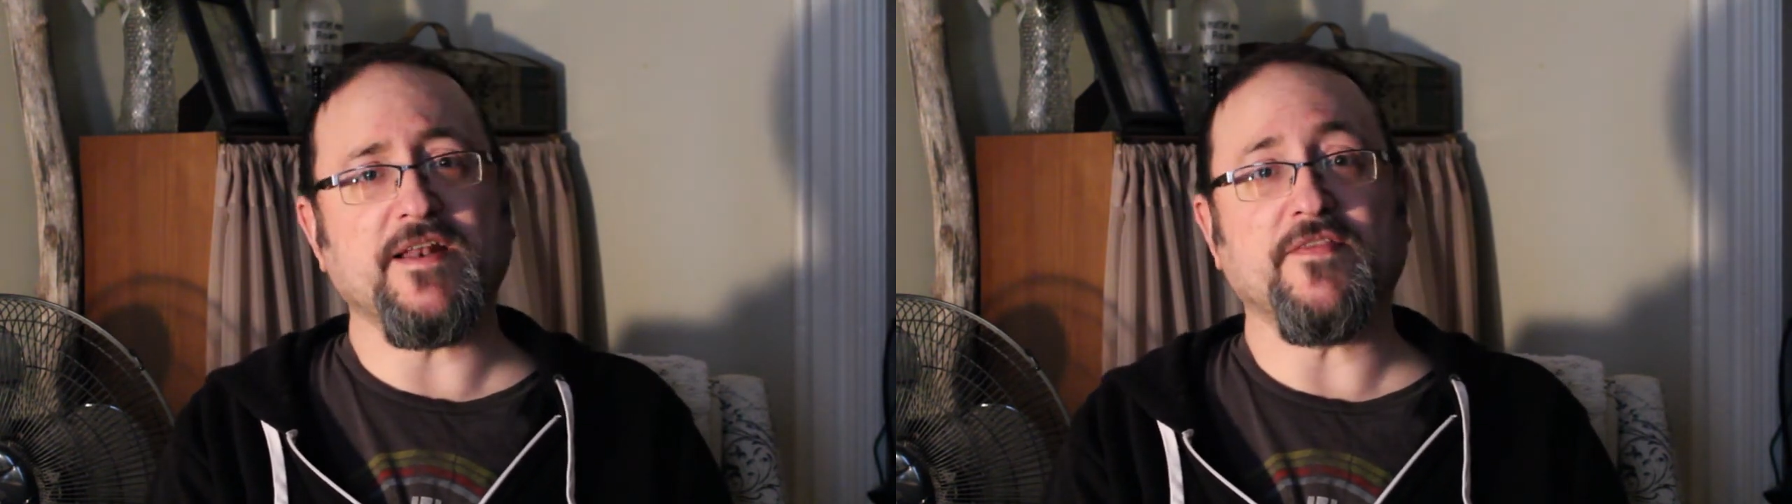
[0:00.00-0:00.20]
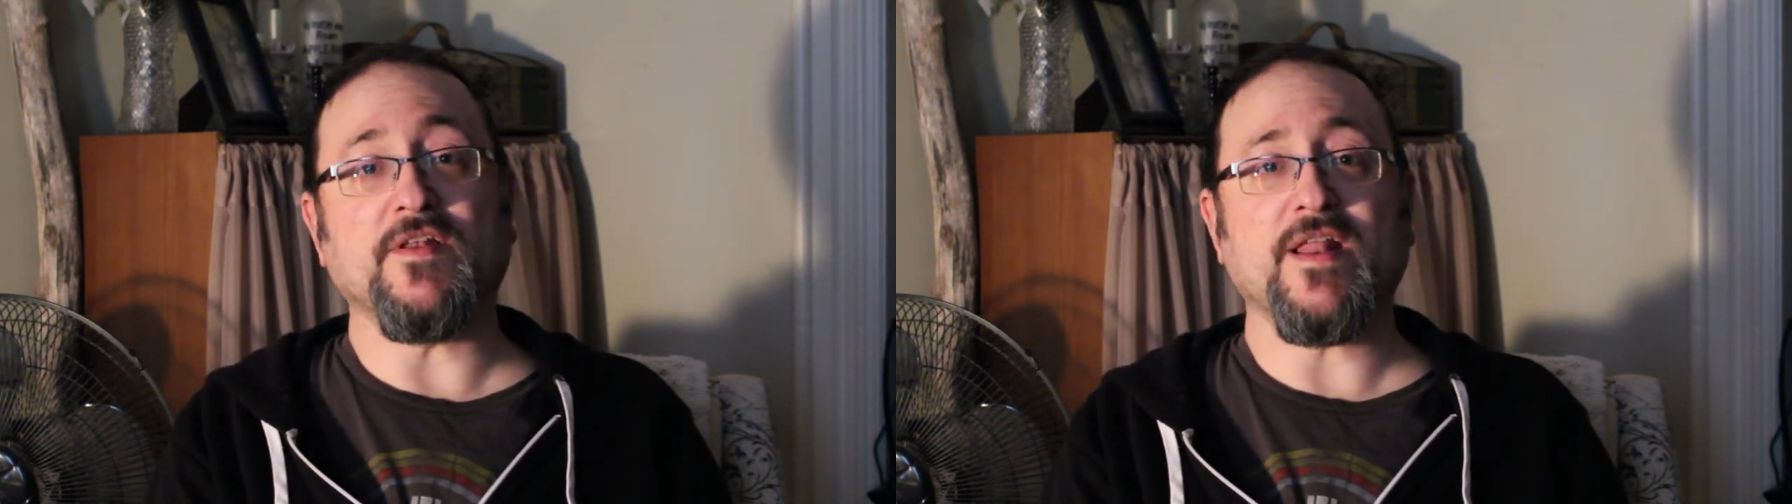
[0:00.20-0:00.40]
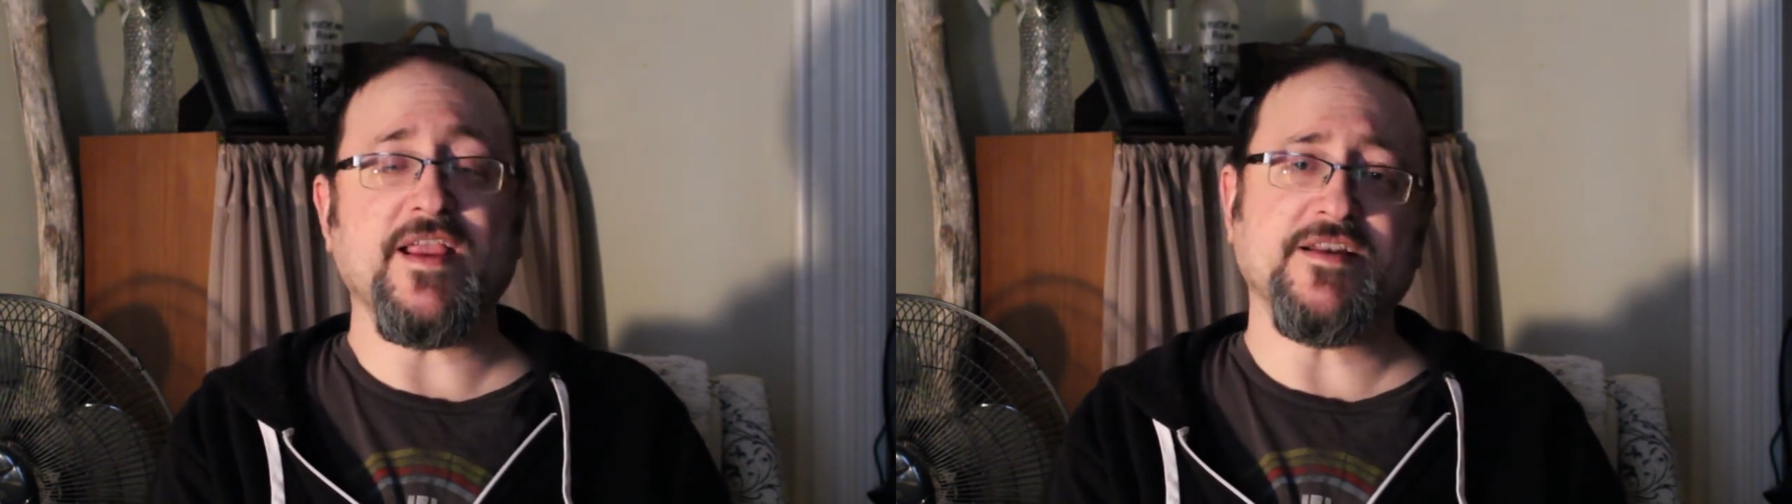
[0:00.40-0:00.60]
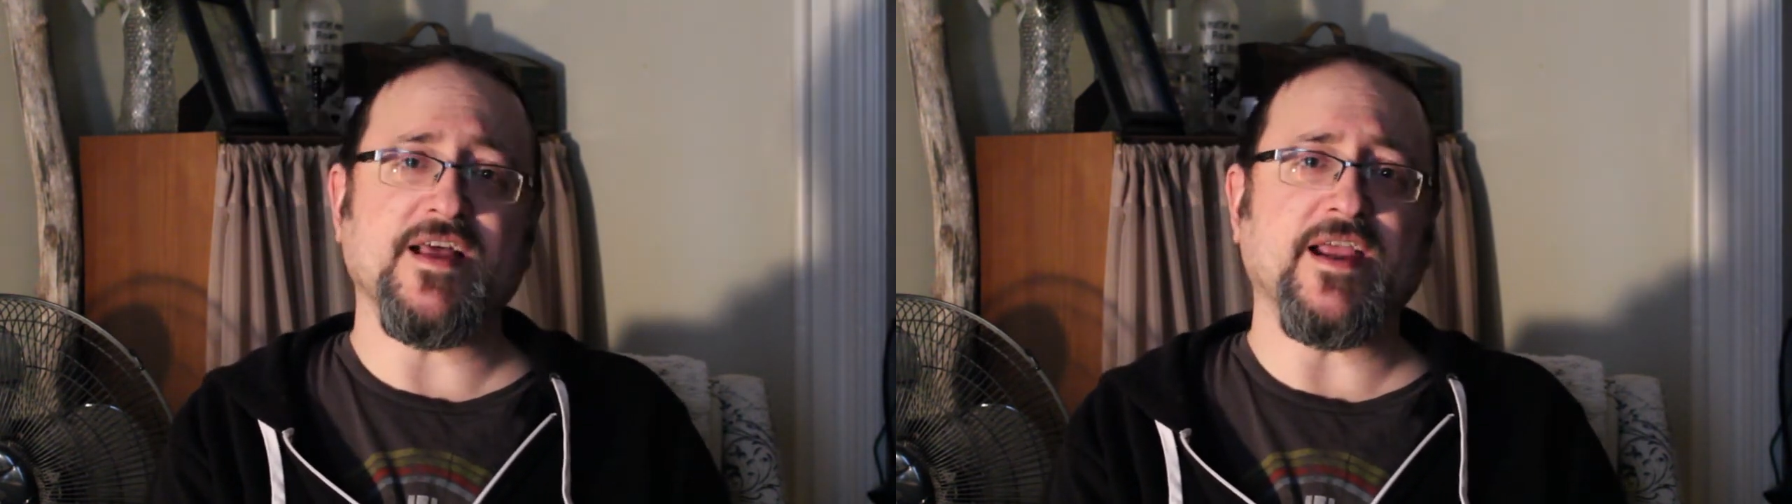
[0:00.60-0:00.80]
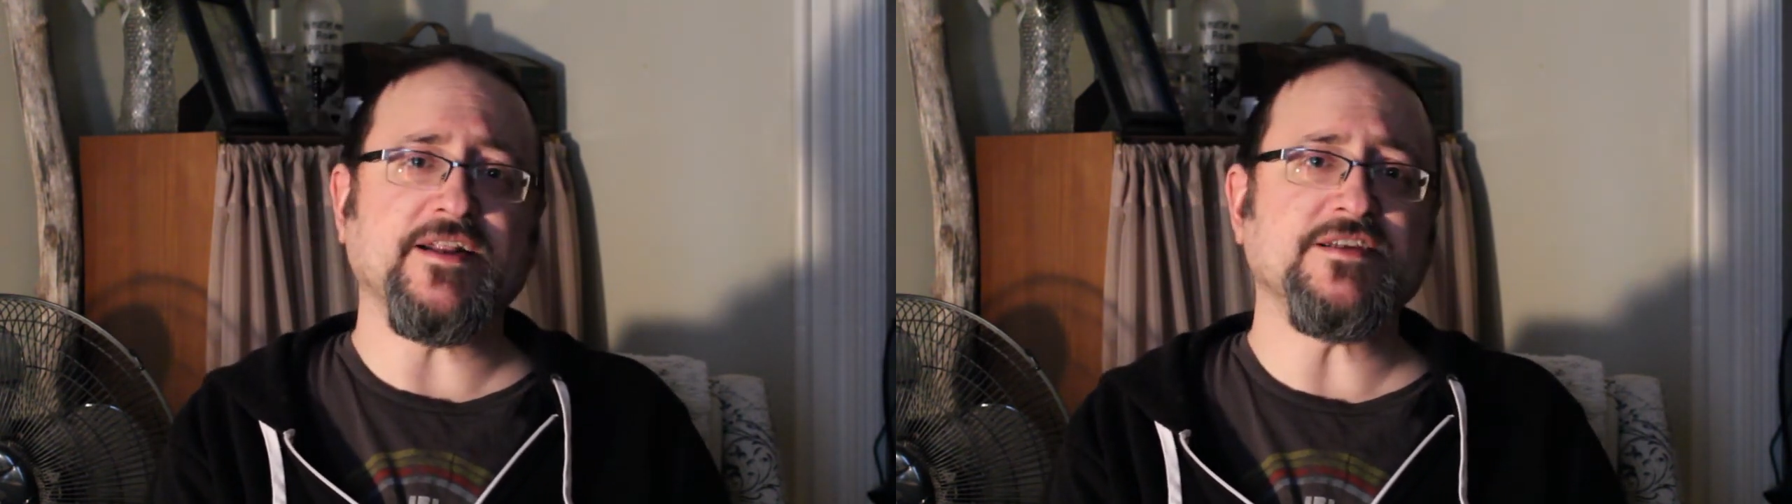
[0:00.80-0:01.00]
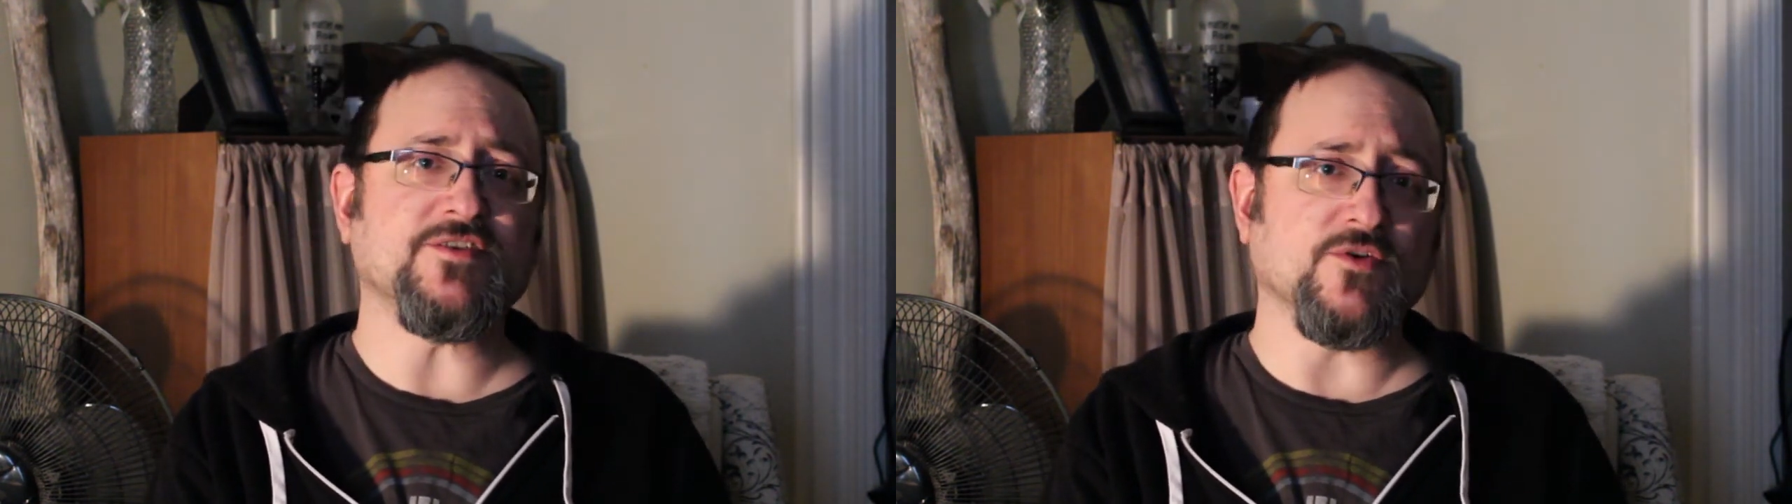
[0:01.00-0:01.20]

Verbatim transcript: in the late 90s,